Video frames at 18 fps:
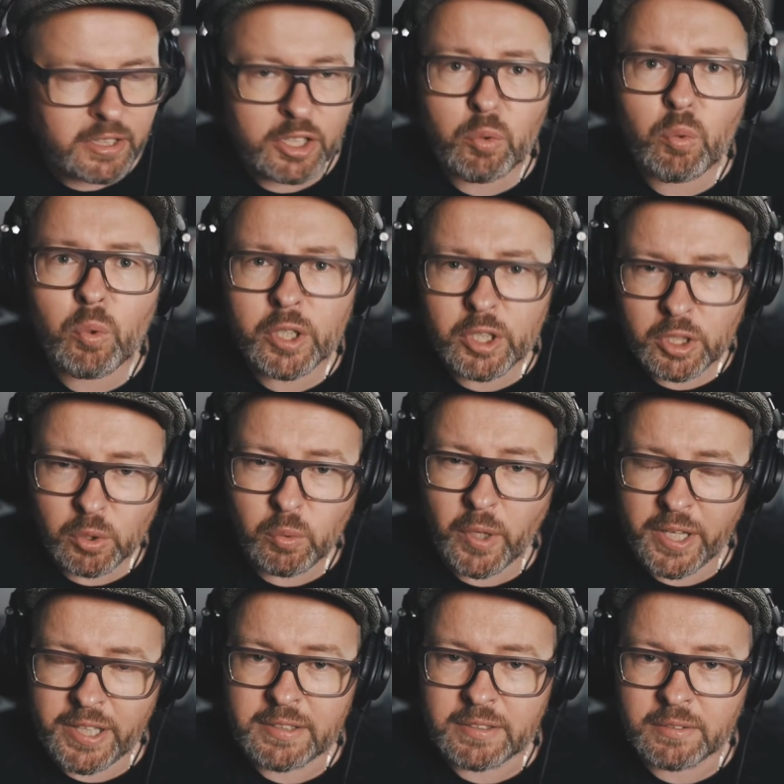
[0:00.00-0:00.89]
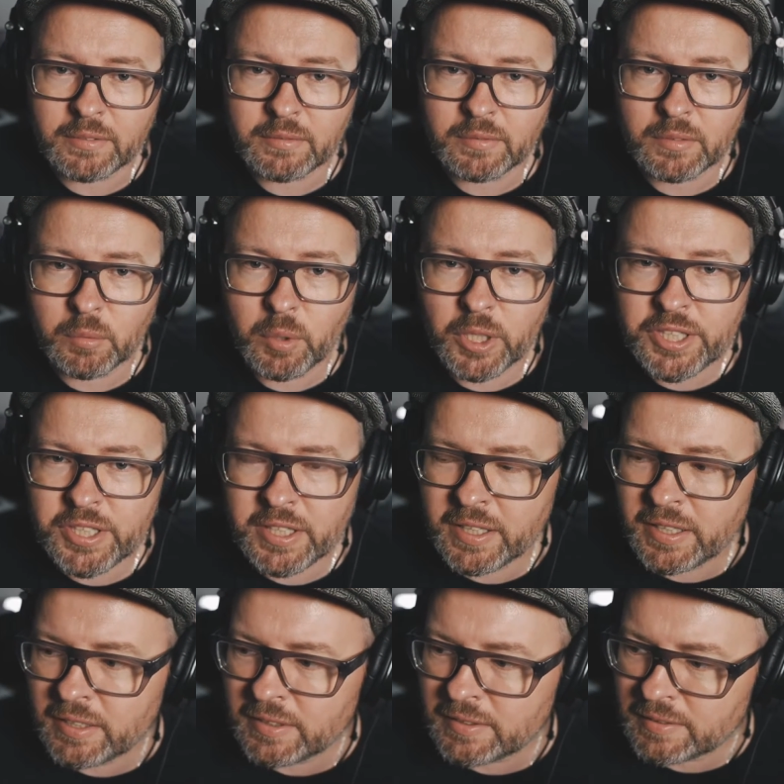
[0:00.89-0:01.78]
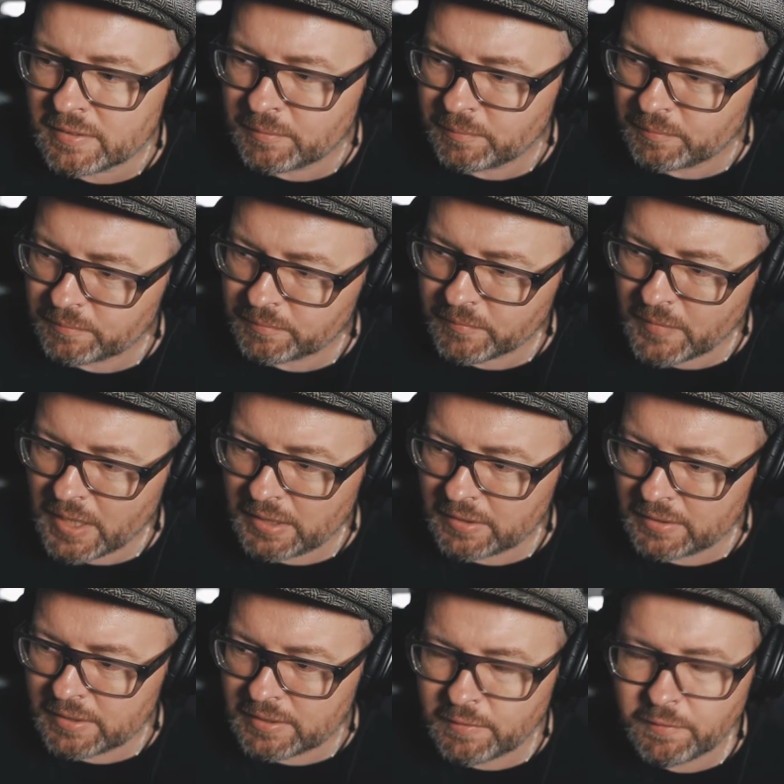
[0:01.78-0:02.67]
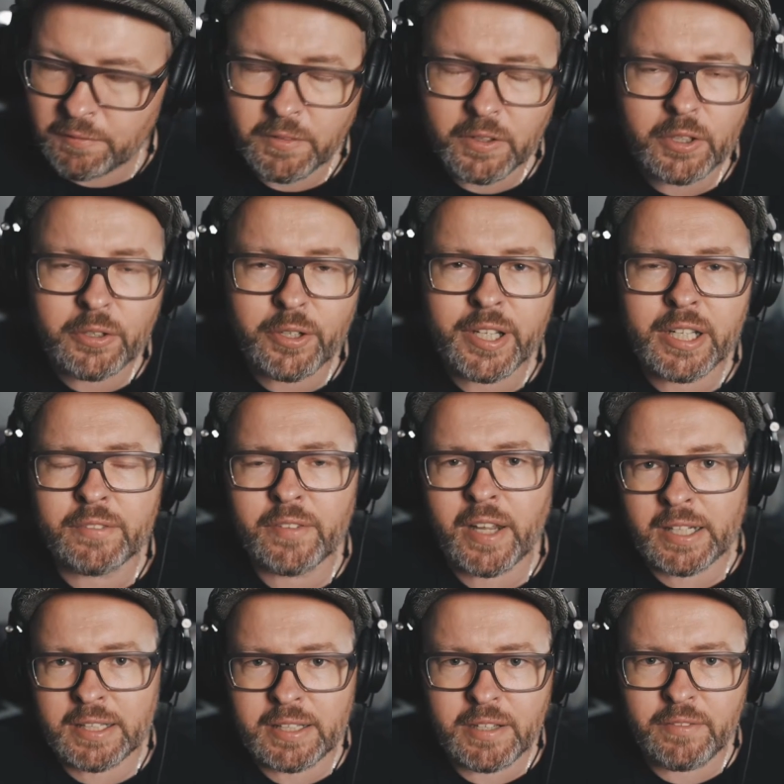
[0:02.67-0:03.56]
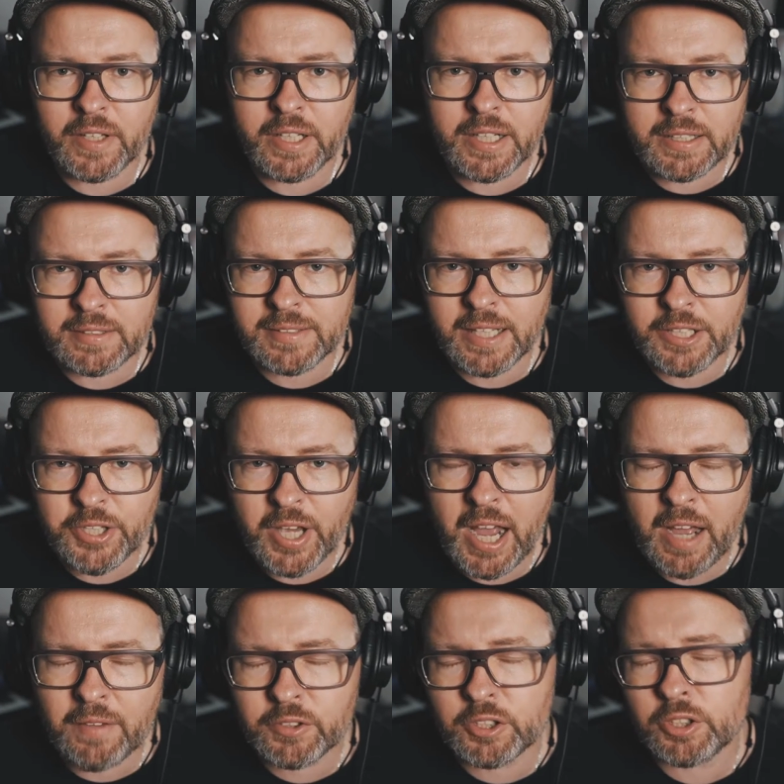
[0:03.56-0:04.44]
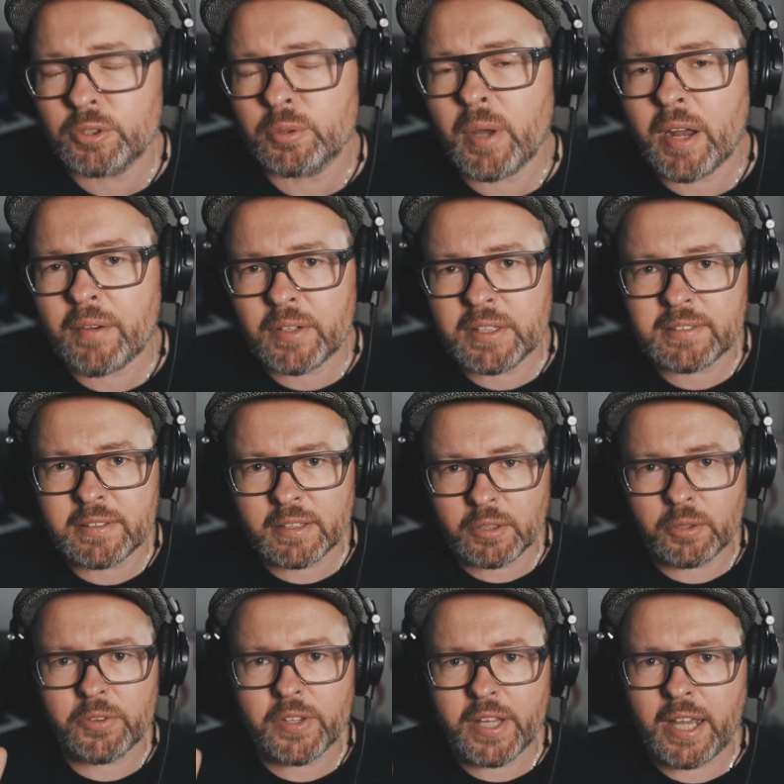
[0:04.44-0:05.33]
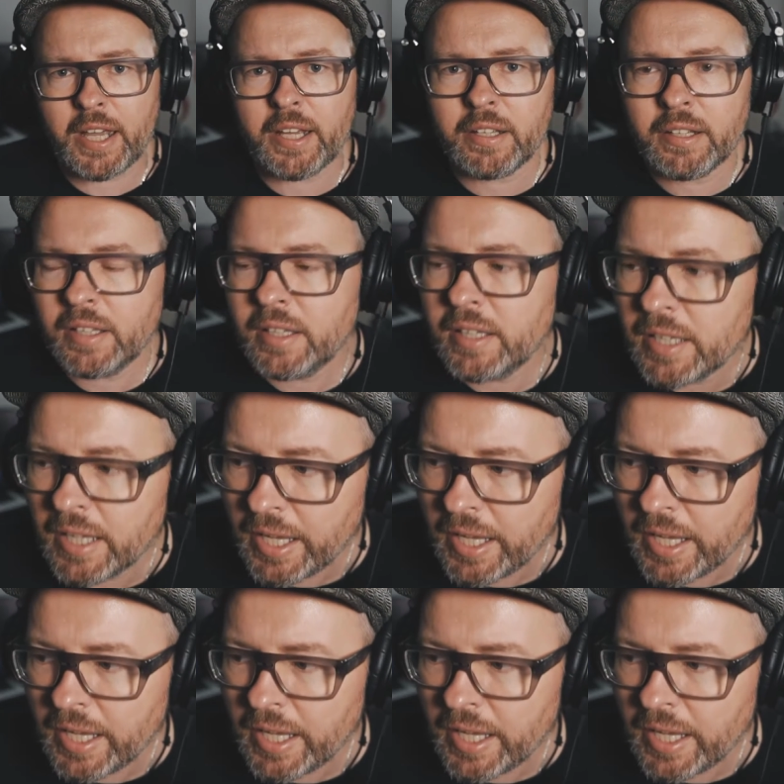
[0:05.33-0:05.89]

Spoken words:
the whirlwind, which is this flurry of activities that you have to do every single day,